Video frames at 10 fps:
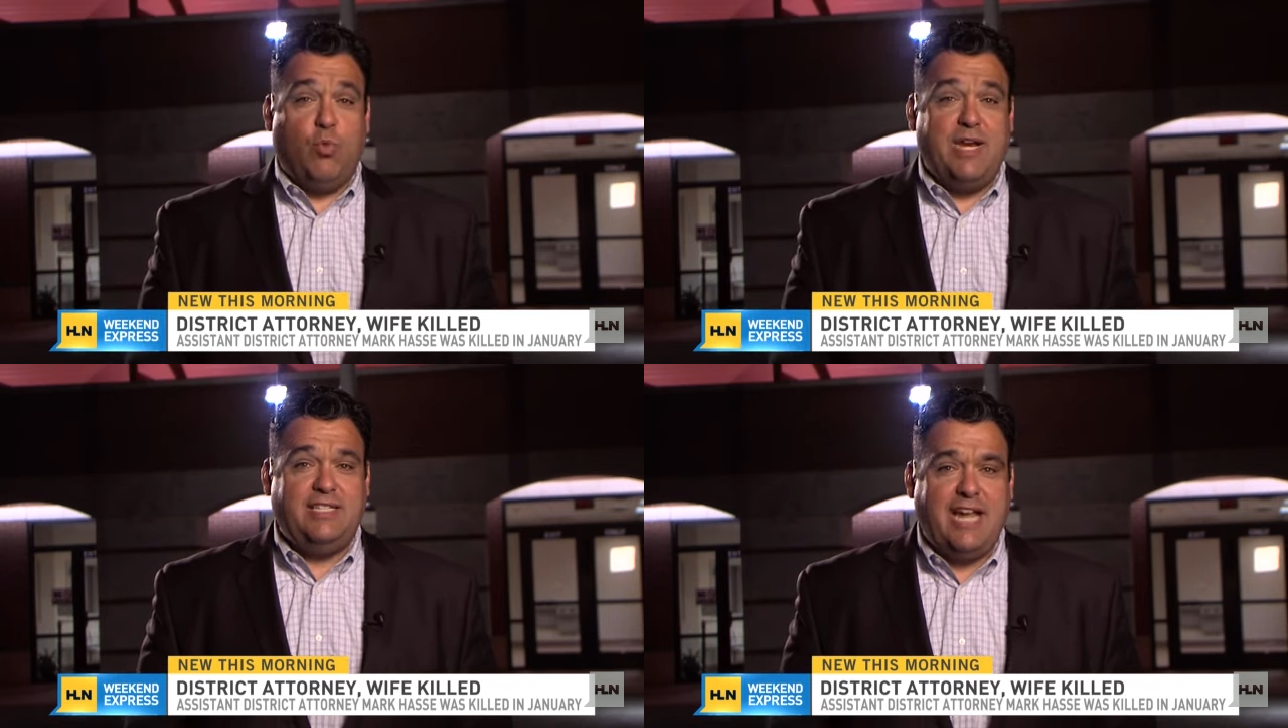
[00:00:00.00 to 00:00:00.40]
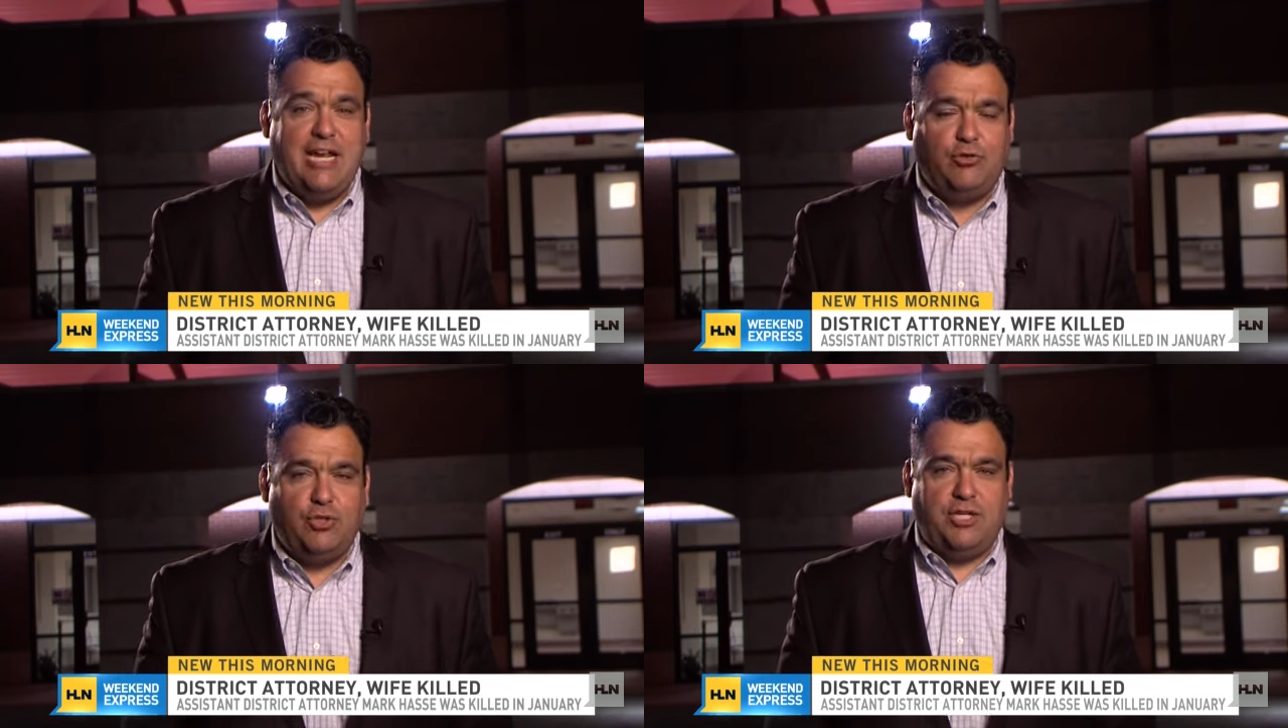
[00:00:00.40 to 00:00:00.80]
What is
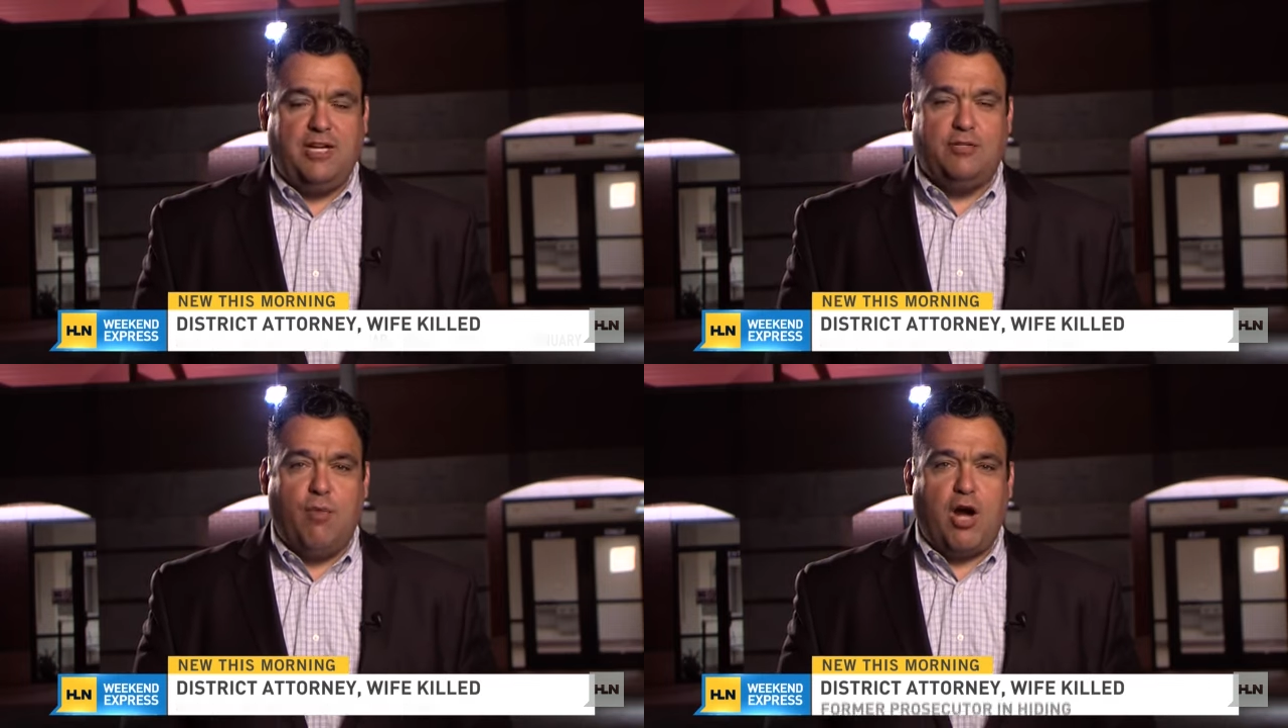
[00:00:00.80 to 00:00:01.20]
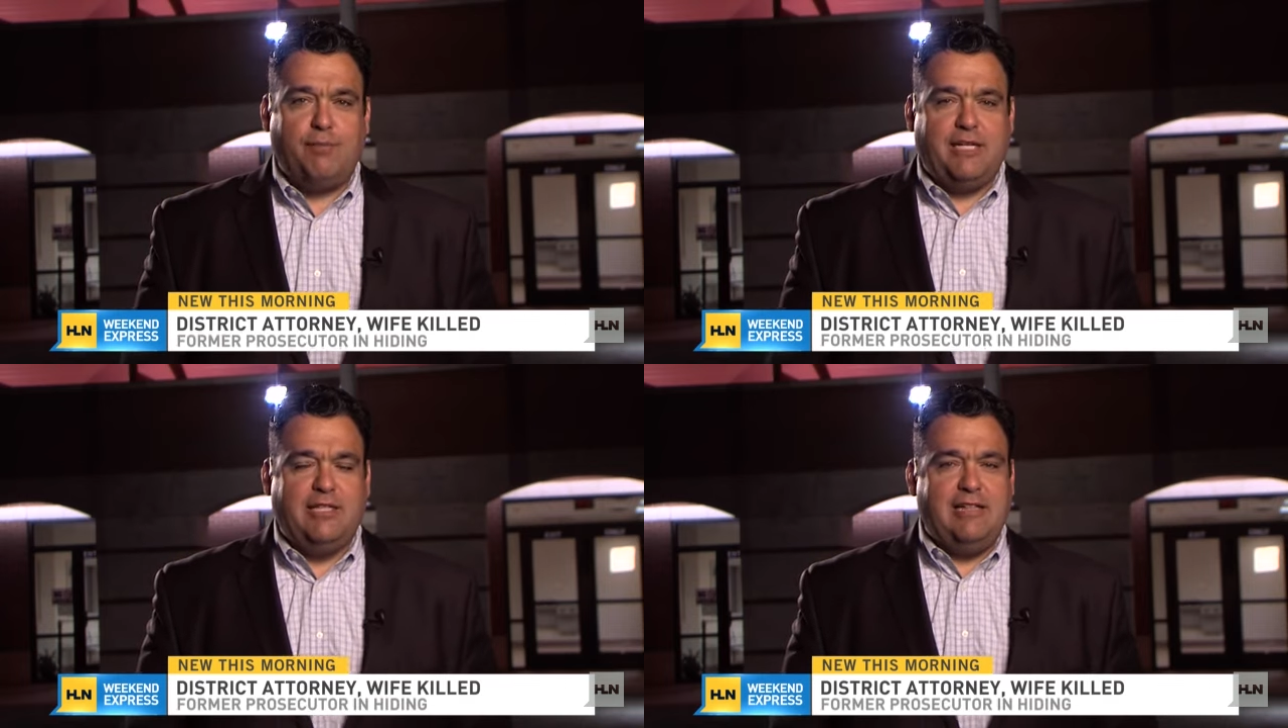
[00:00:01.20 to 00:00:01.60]
interesting is Mark
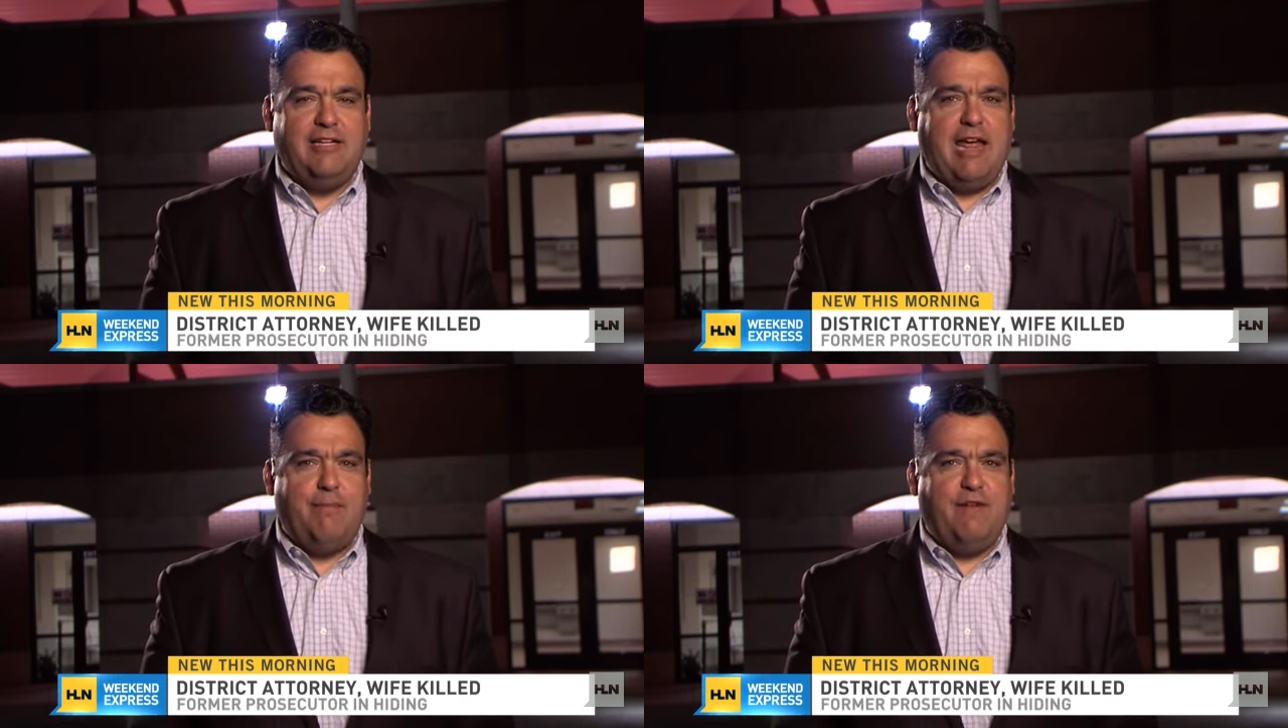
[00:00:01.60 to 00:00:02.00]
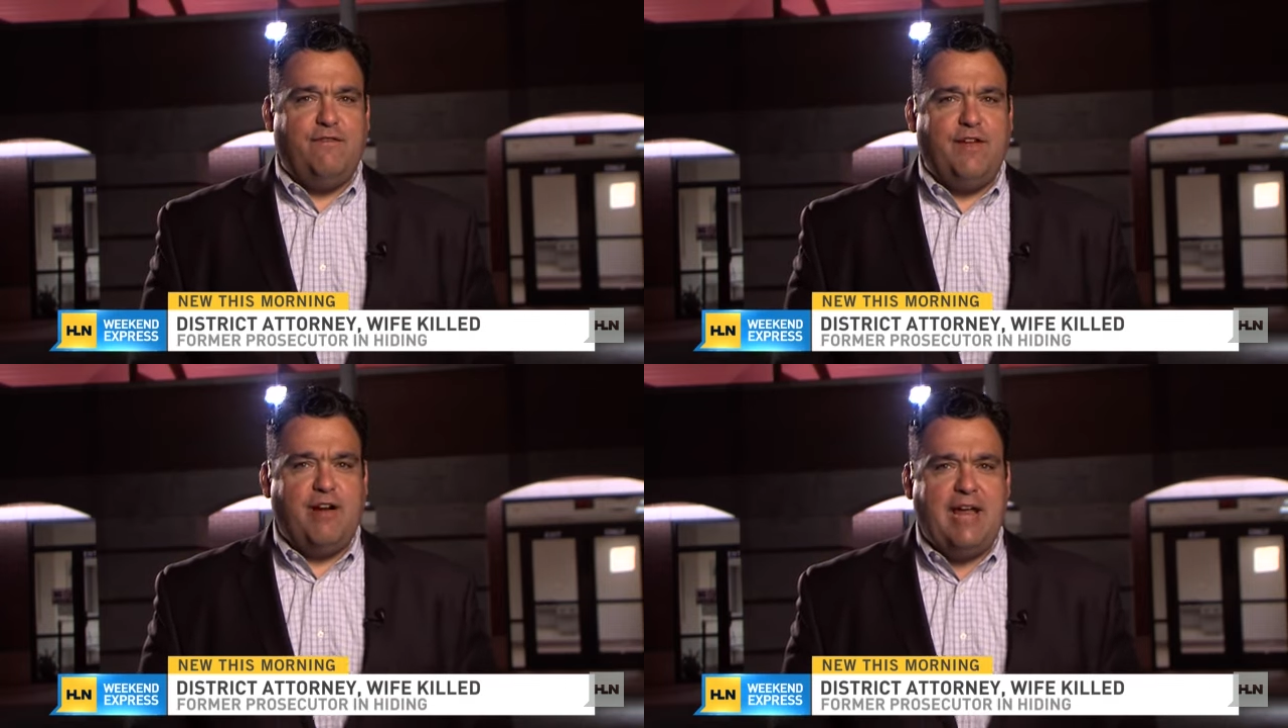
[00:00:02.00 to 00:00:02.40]
McLelland had been
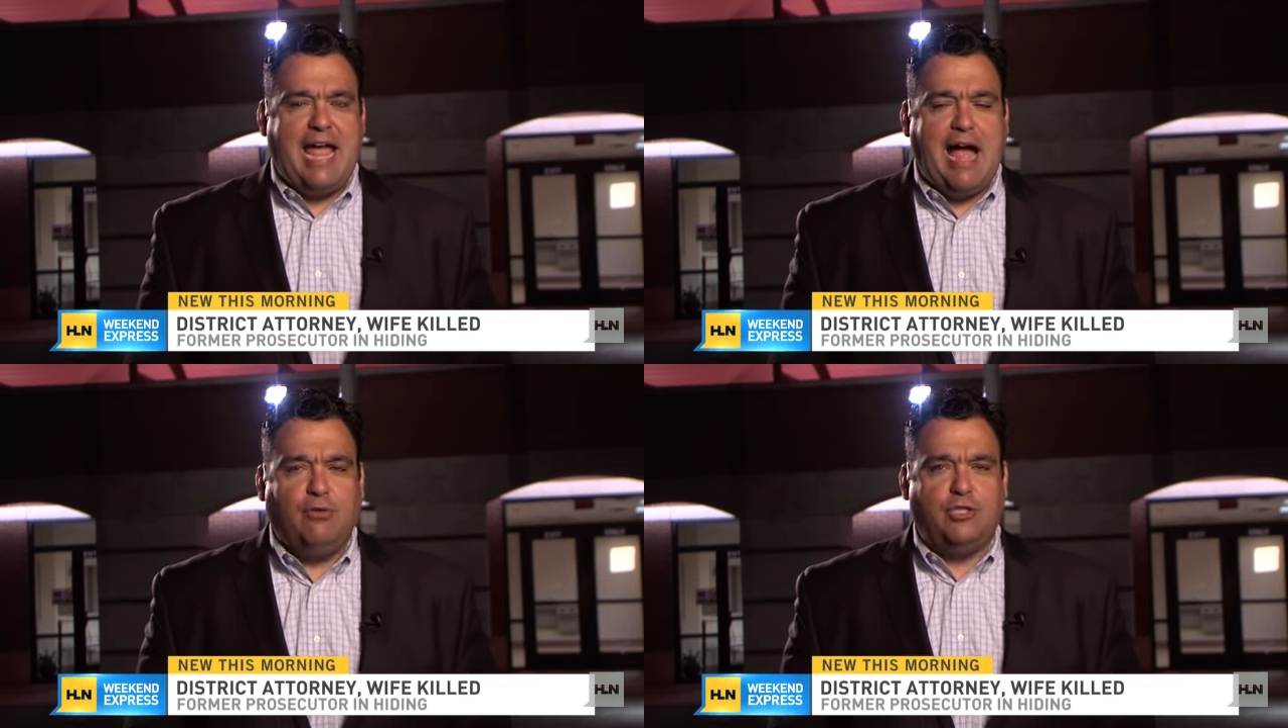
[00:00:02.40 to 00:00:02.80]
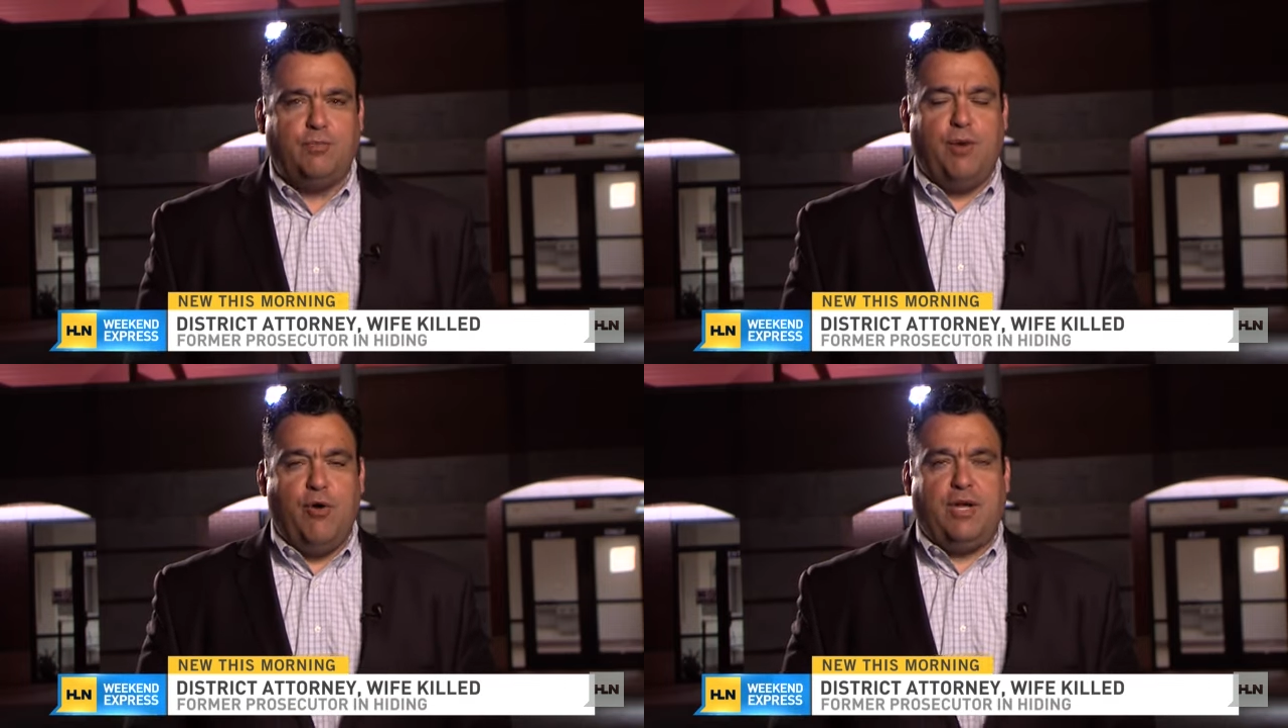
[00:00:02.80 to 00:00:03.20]
very
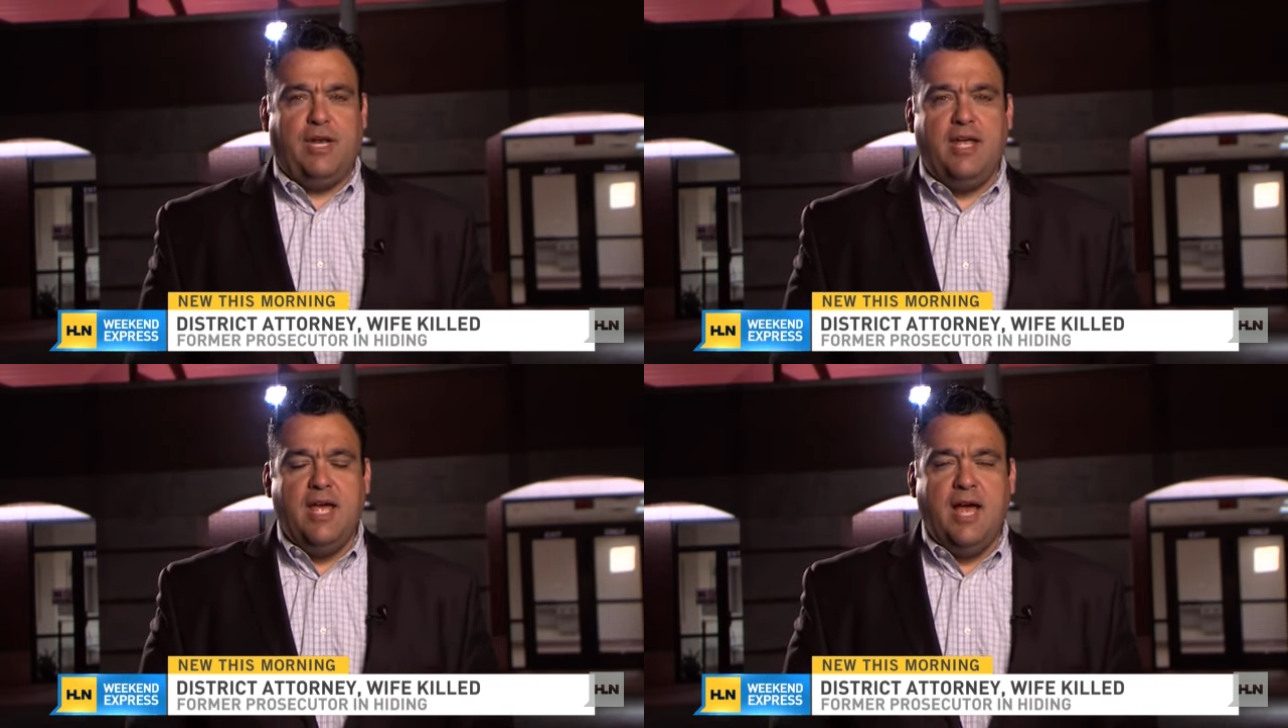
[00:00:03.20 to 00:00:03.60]
outspoken